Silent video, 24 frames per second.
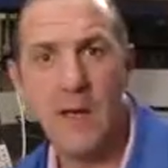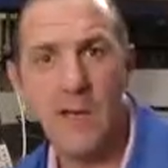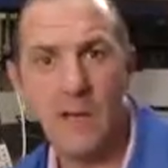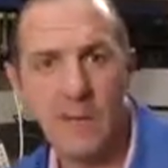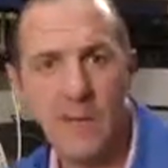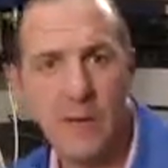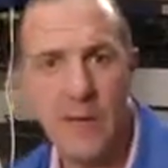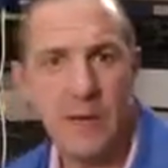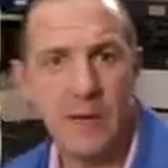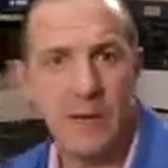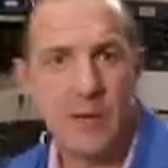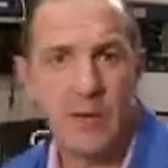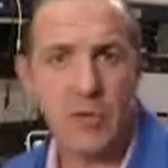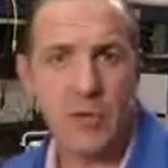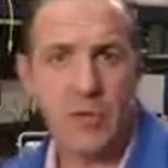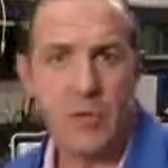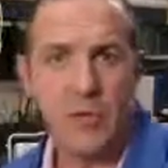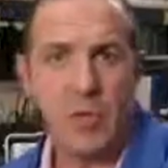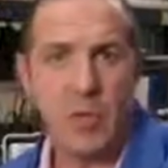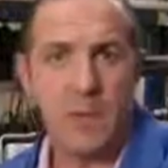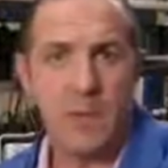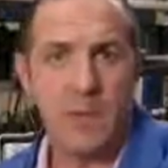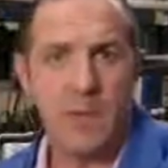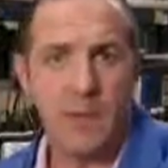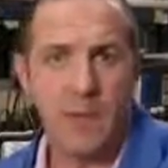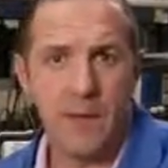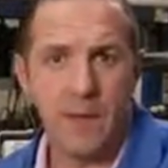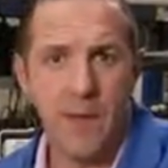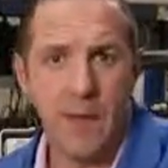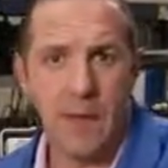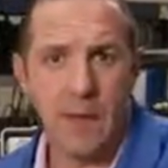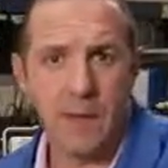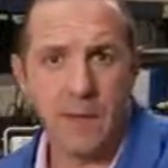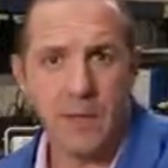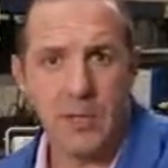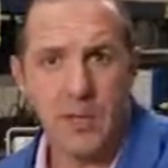various trim
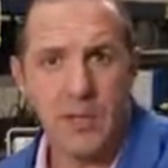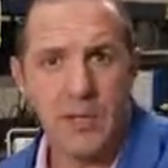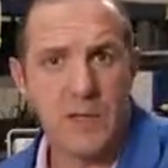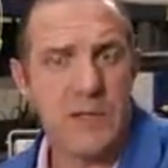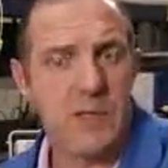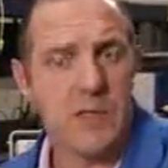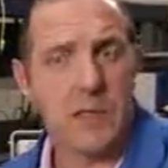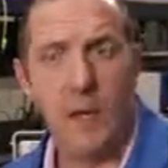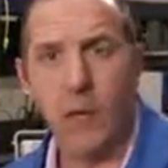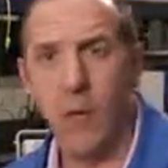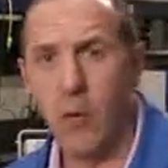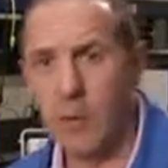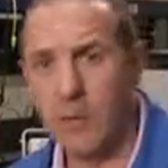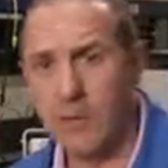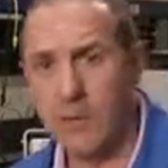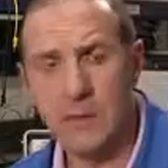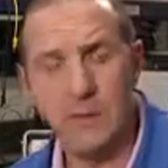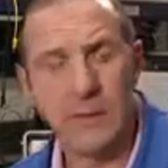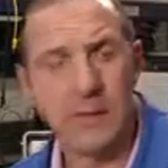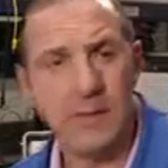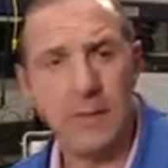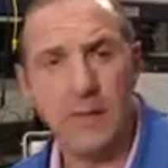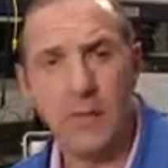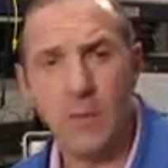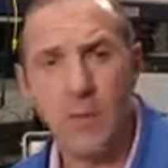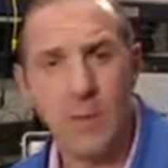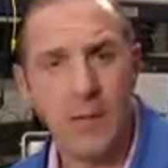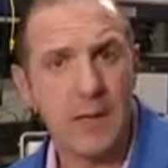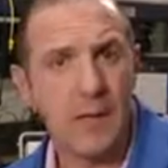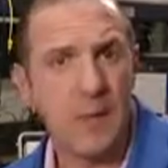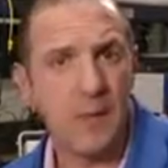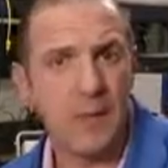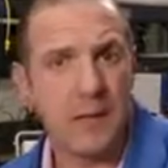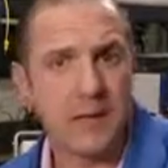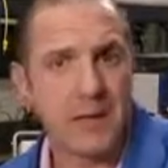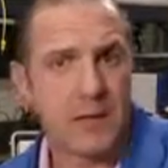methodologies, ultimately what
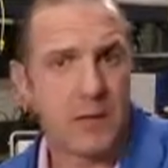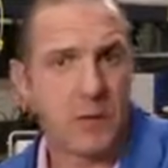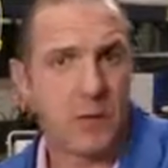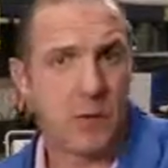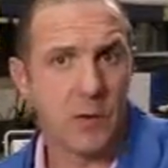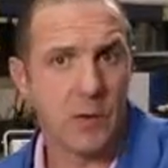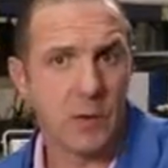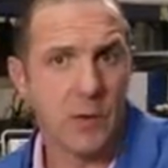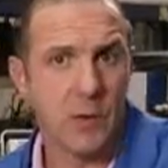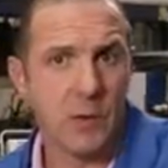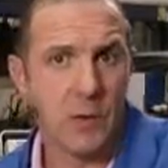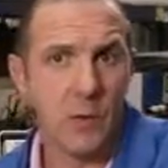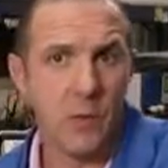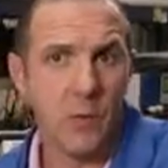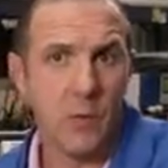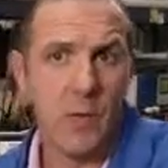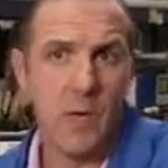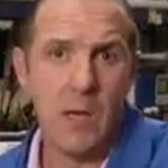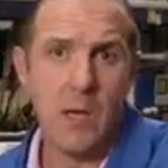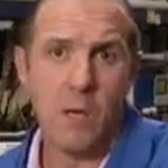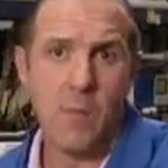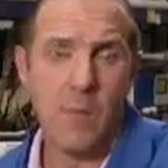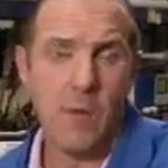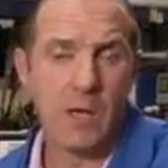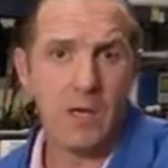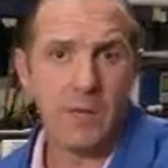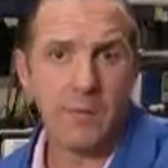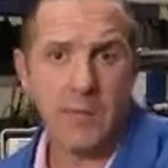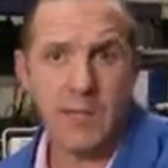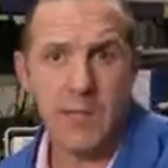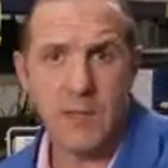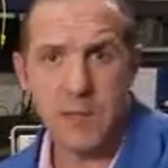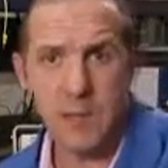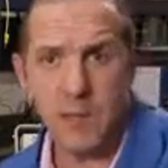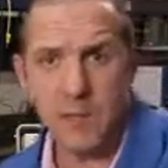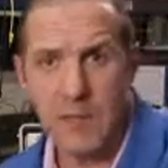it means to you, what it
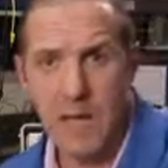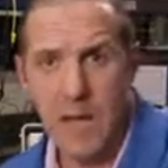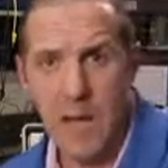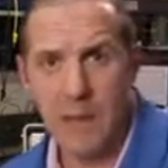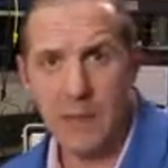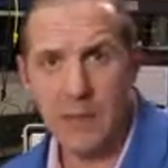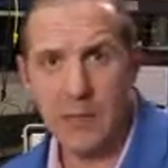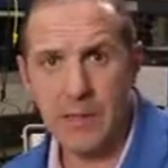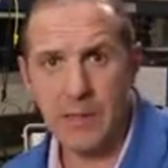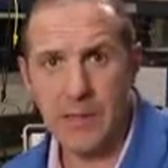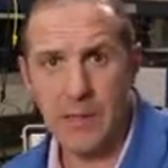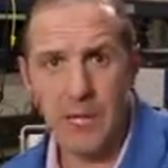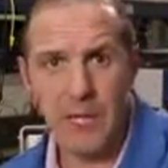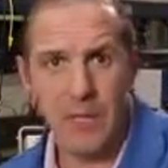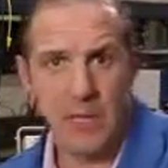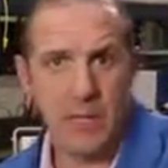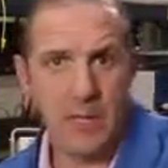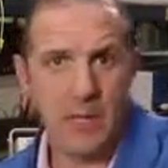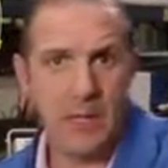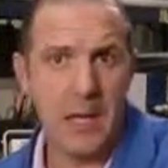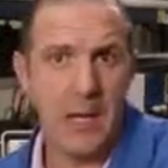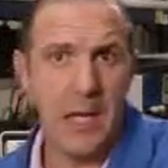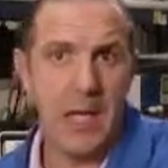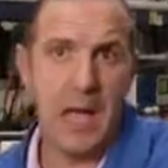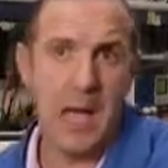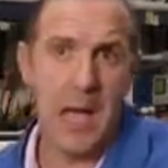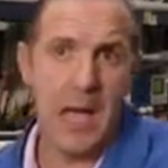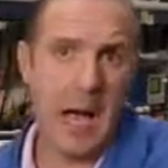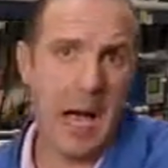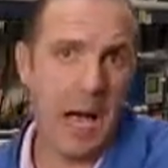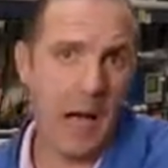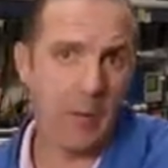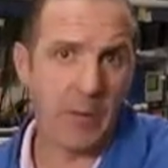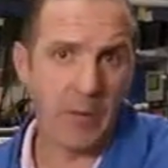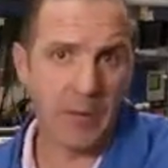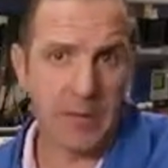means to the application,
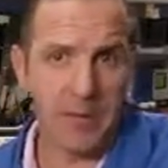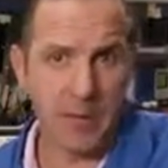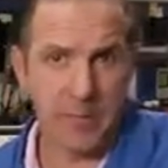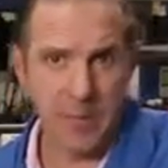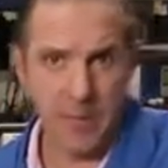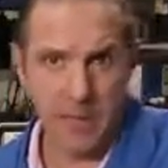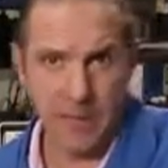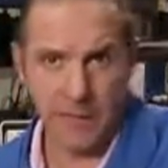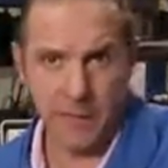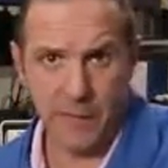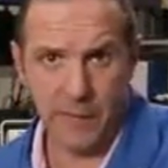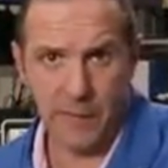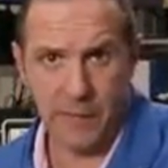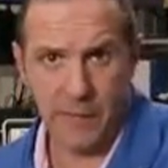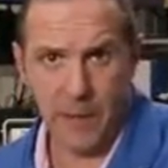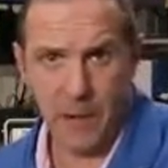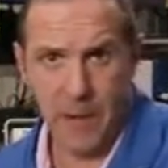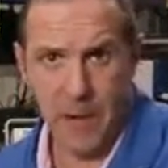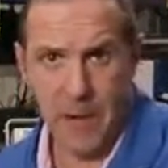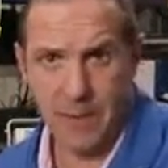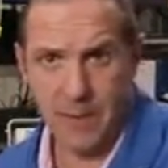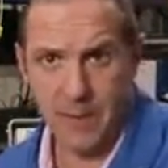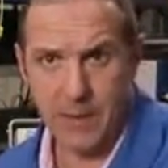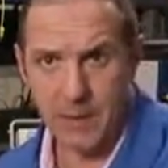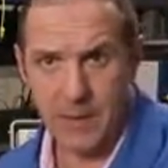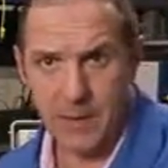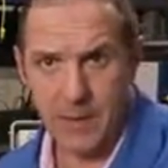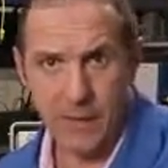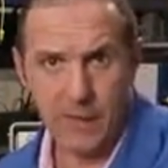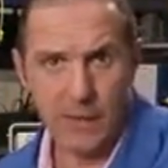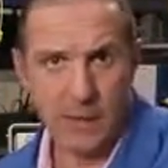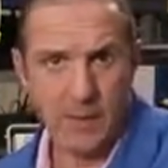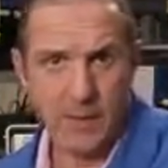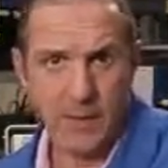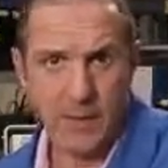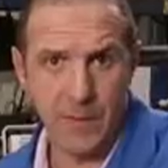how we can basically remedy
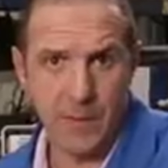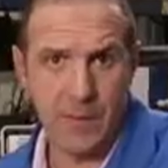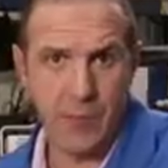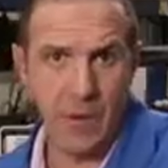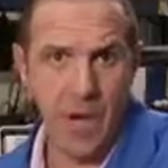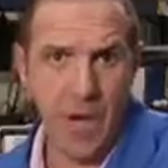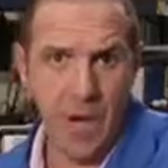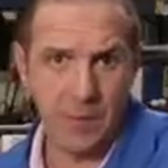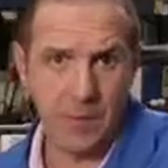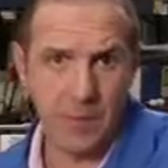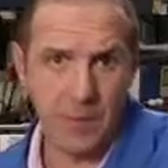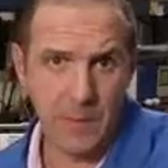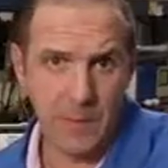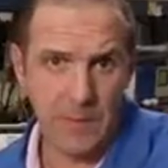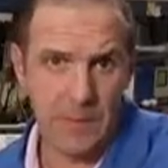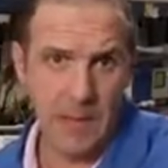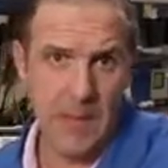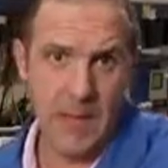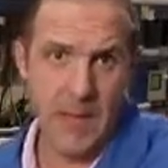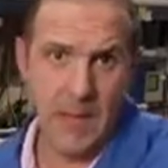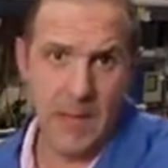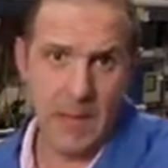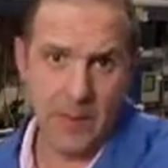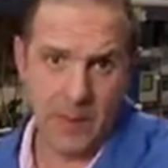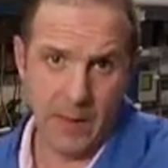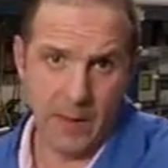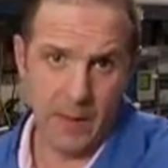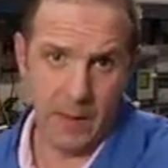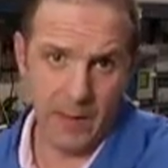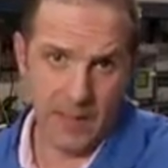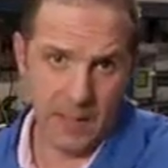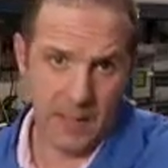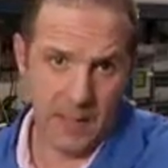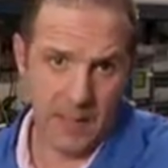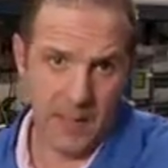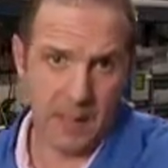some of the problems that
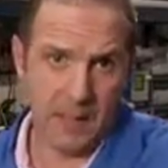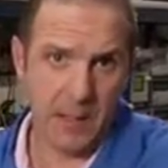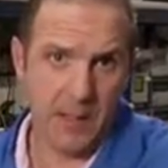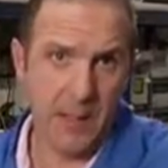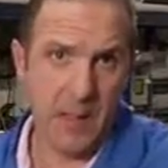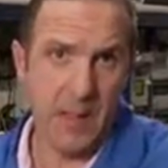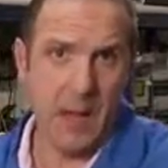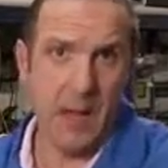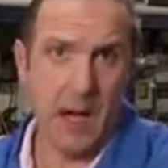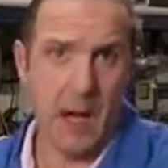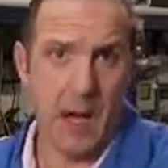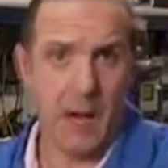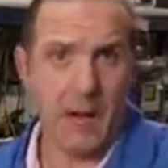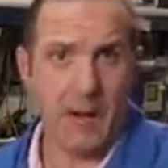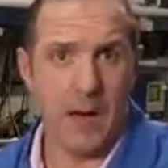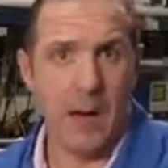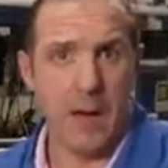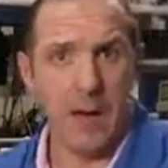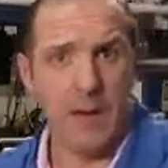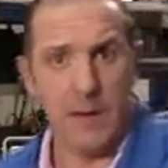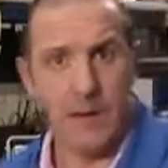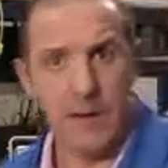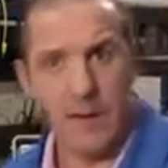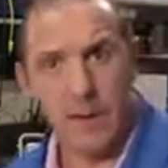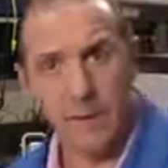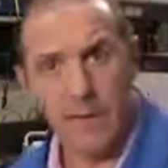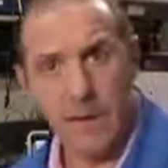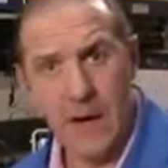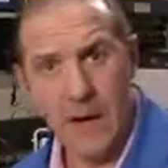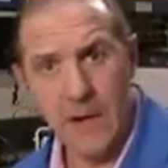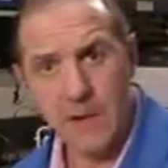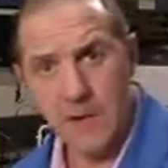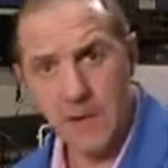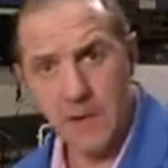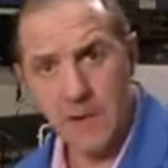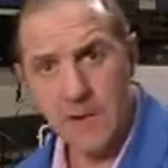are seen on other
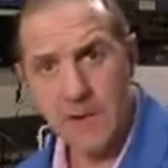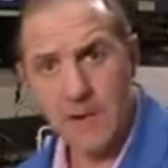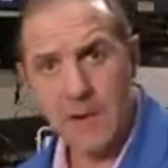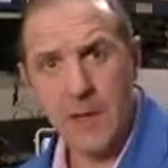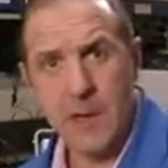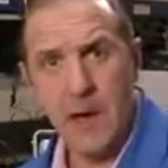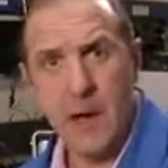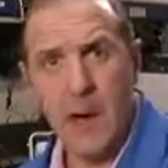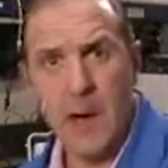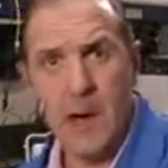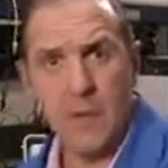devices,